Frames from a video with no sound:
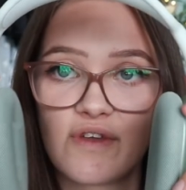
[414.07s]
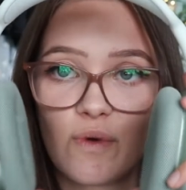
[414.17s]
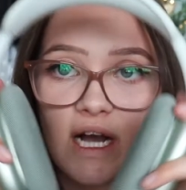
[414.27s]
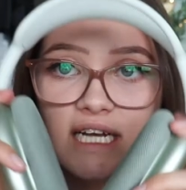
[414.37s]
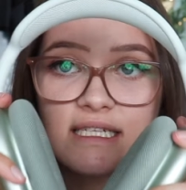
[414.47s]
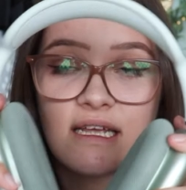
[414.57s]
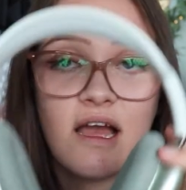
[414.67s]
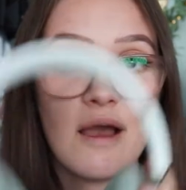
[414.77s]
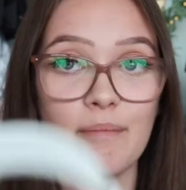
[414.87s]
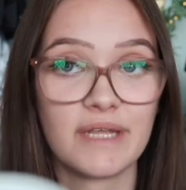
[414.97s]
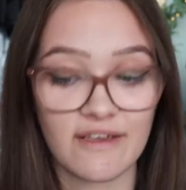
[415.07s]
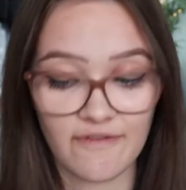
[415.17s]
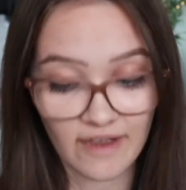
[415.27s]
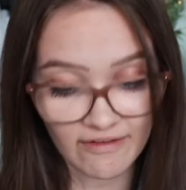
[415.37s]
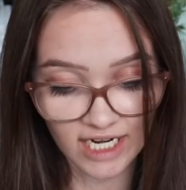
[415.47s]
wise, but they
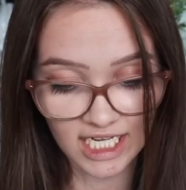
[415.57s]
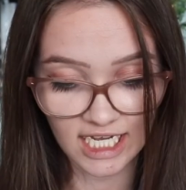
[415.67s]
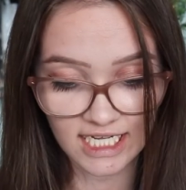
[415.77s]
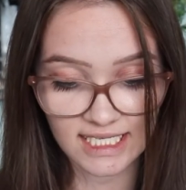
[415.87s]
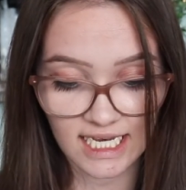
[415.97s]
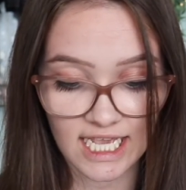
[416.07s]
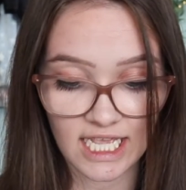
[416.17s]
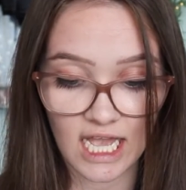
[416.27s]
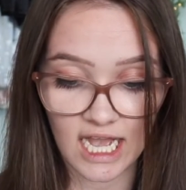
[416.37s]
fit really nicely.